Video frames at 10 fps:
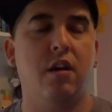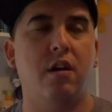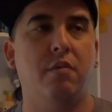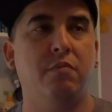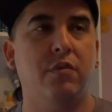
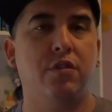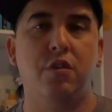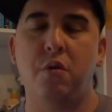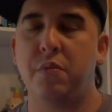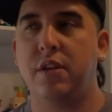There's
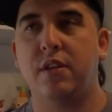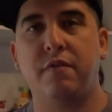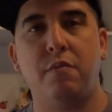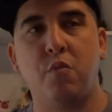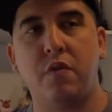so many
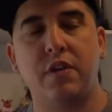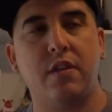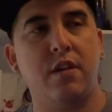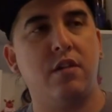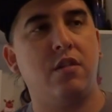different morphs
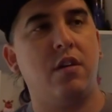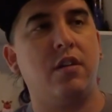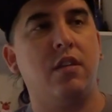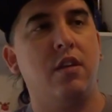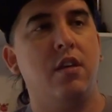out there, it's hard to